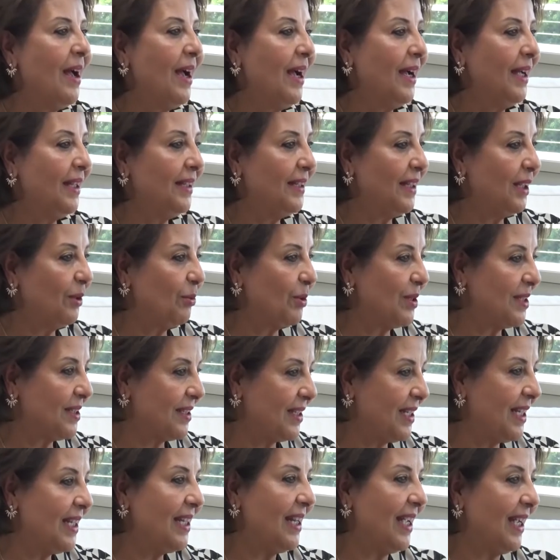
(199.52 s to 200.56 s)
and I was
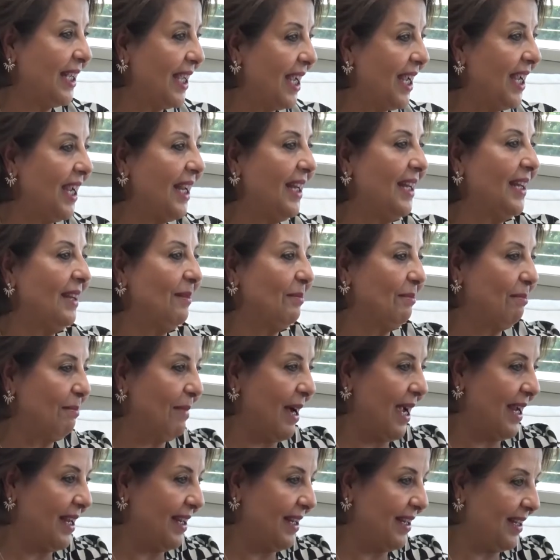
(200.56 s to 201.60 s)
really again
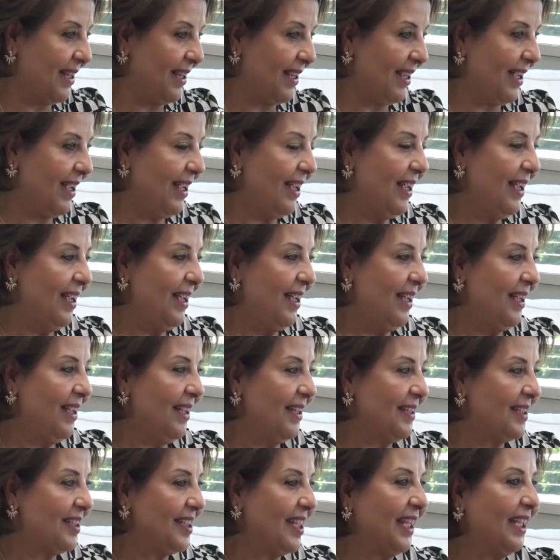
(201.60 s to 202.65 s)
my uh, uh,
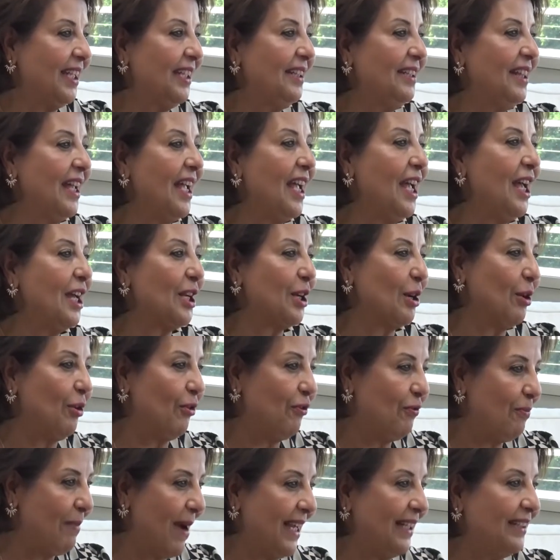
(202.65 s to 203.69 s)
second era
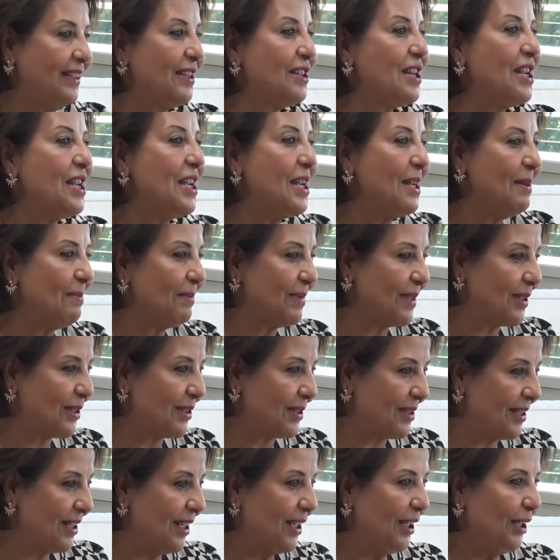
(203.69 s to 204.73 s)
of my
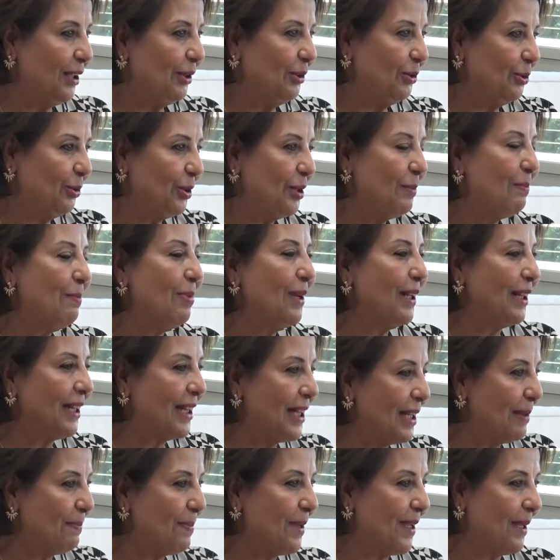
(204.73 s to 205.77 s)
dreams to rebuild
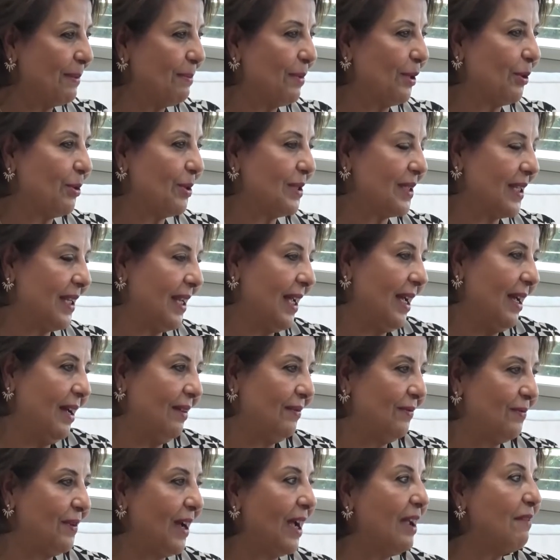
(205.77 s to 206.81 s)
Libya because I have
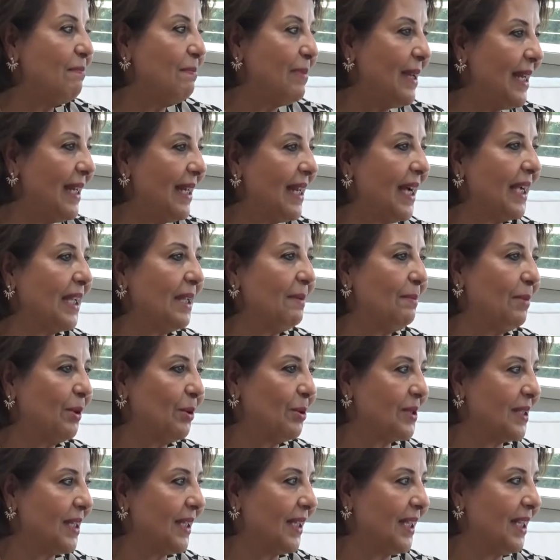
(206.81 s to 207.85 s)
I've been lucky
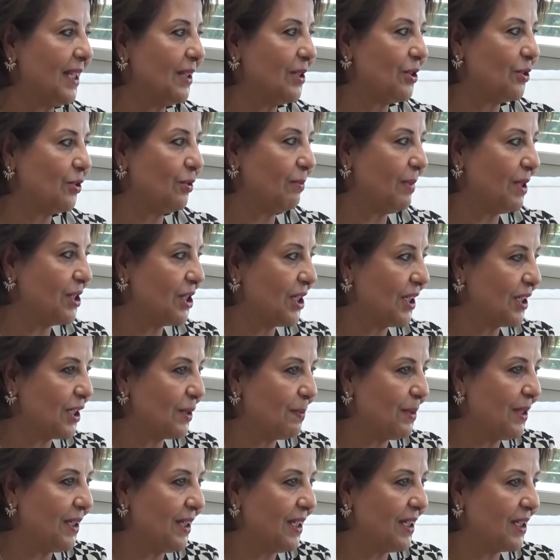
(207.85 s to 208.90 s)
because I gained so much
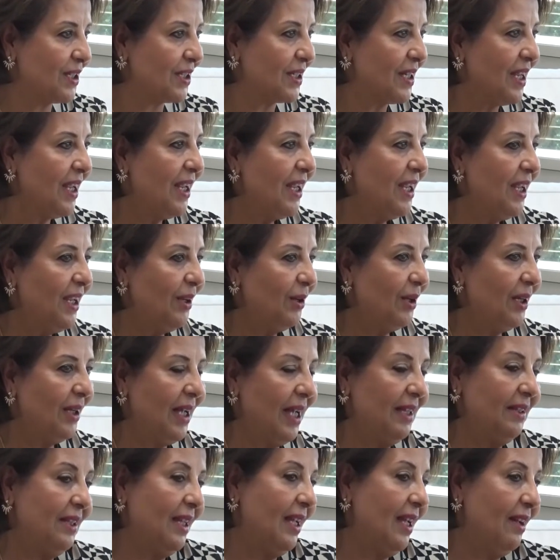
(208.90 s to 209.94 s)
experience uh,
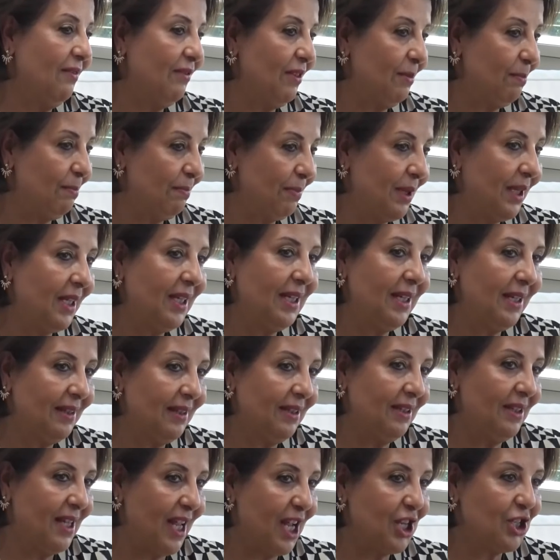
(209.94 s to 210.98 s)
and I have a big
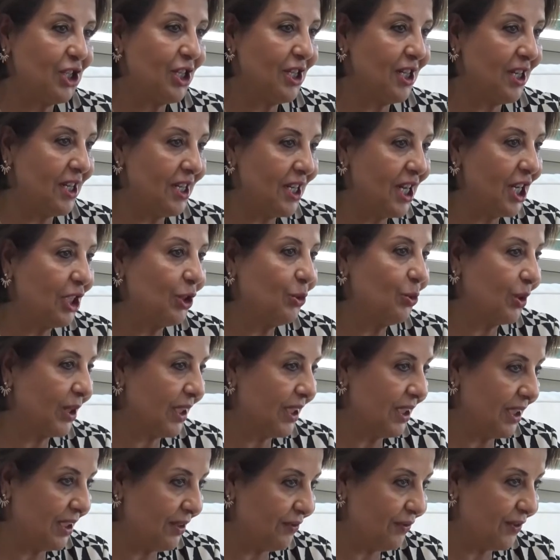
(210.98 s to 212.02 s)
international network
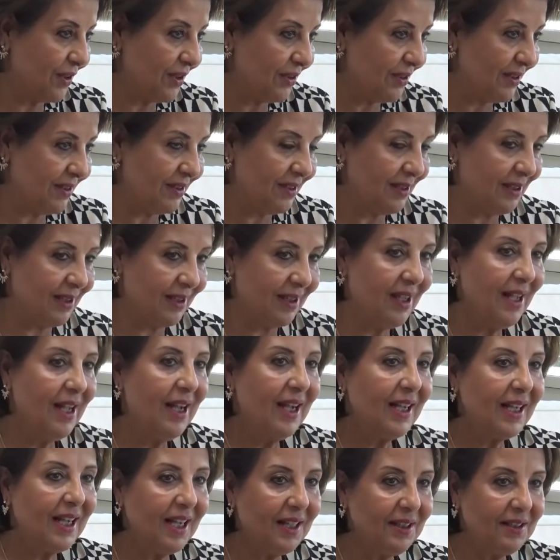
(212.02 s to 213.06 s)
in different uh,
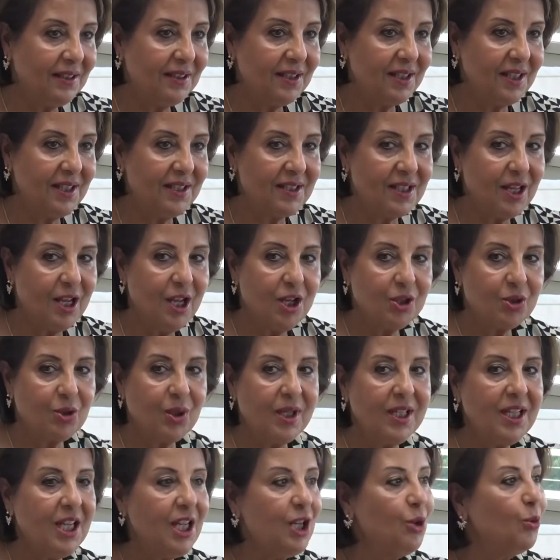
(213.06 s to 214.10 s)
countries. So
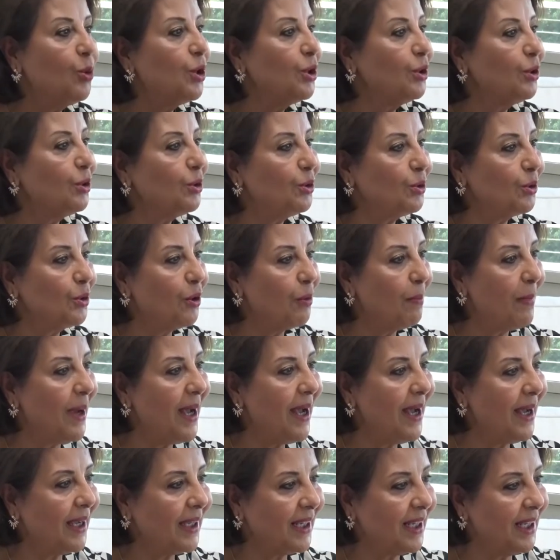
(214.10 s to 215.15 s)
I really wanted to go
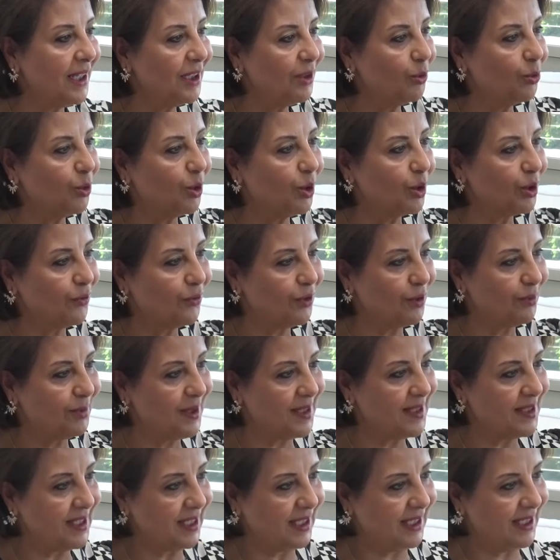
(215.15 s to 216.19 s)
back and work from the
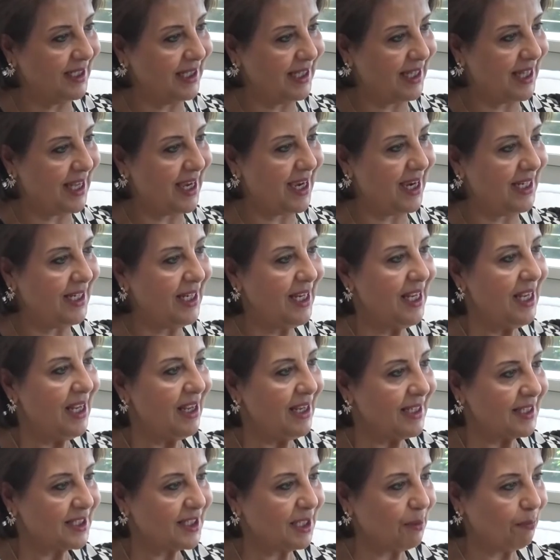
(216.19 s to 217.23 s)
second line,
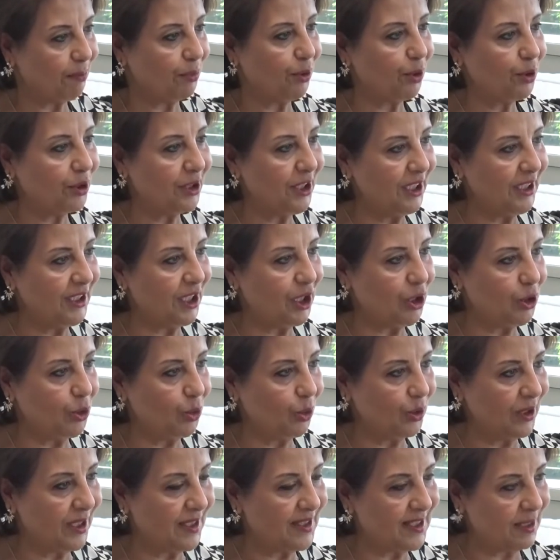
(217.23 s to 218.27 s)
supporting the
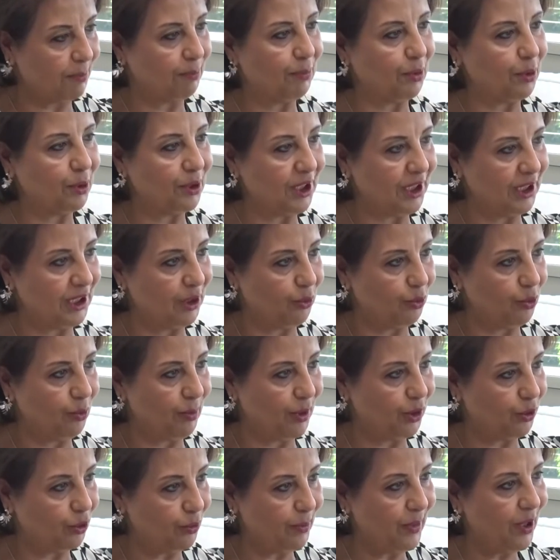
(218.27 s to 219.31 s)
youth and supporting the
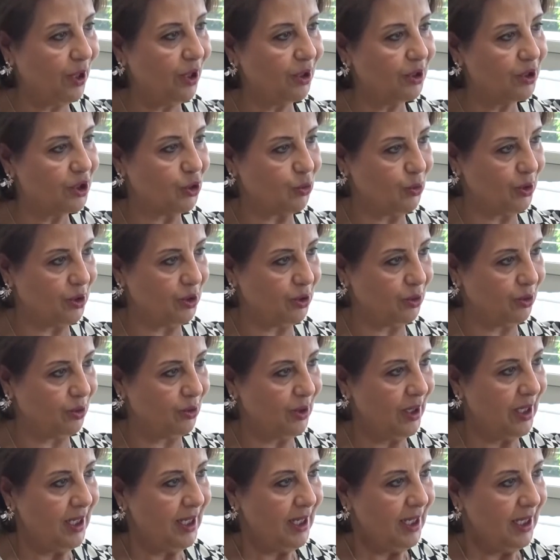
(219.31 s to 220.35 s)
women. To be honest with you,
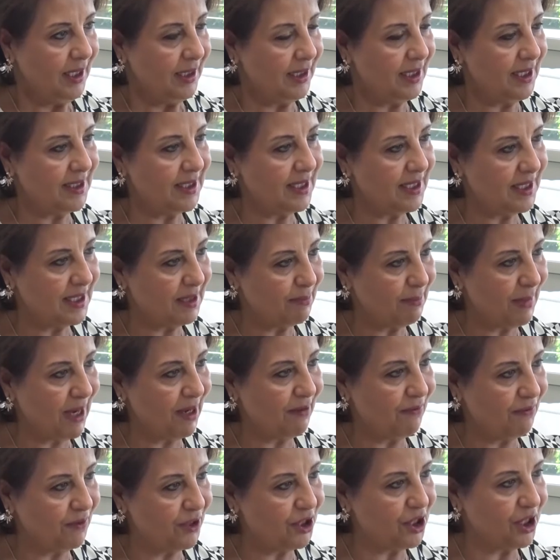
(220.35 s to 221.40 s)
this is my
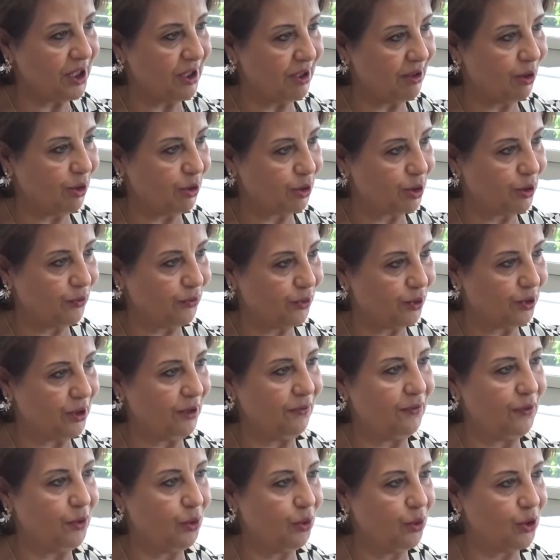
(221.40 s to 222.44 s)
vision also for the
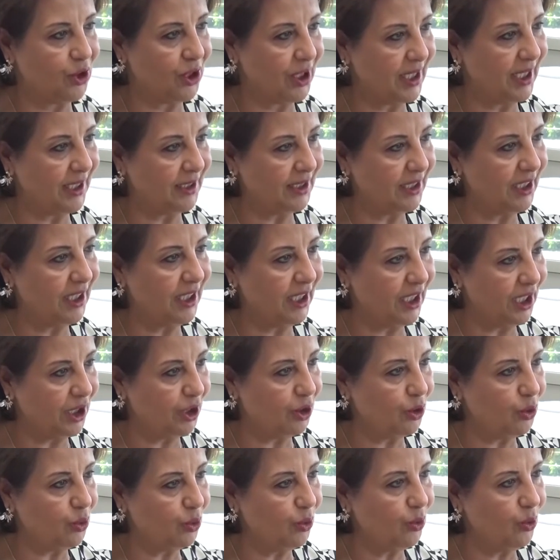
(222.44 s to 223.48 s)
future. I think a
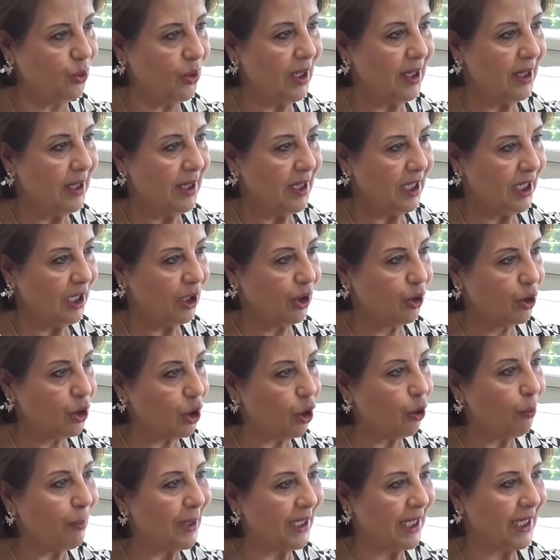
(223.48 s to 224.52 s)
new
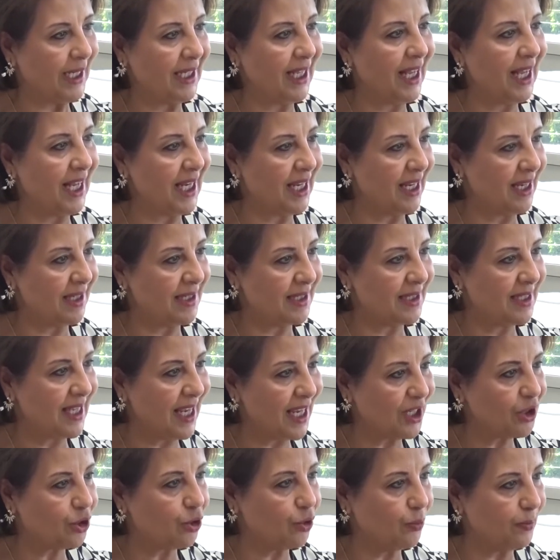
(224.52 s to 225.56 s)
global alliance
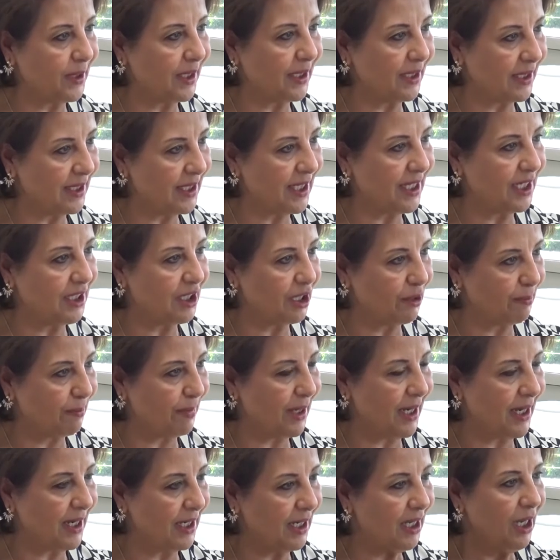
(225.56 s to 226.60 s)
has to be created
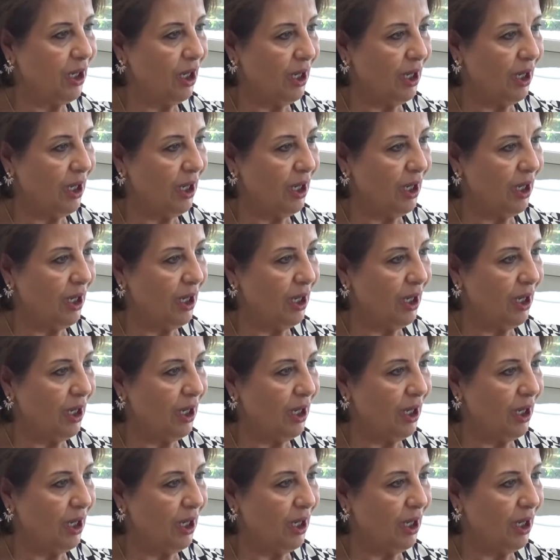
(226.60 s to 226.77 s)
by,